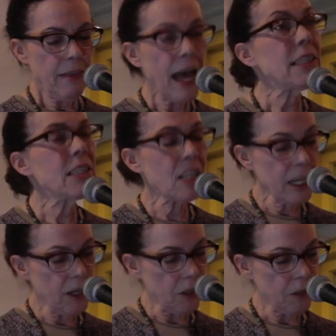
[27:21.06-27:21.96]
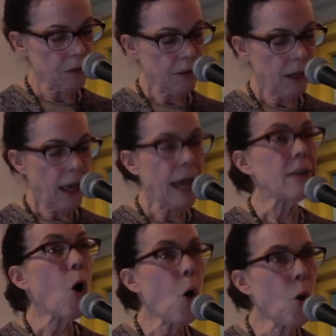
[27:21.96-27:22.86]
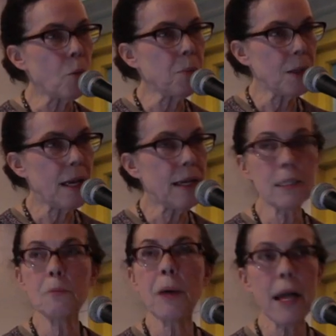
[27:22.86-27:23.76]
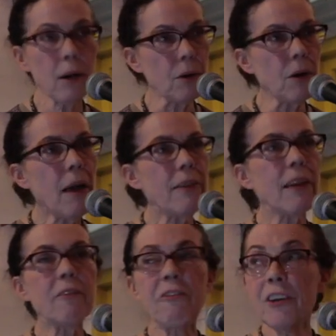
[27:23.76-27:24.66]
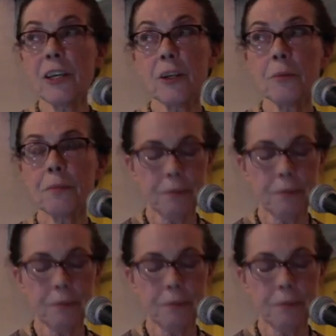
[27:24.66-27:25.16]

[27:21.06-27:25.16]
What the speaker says: that's clear, and hope is better than fear.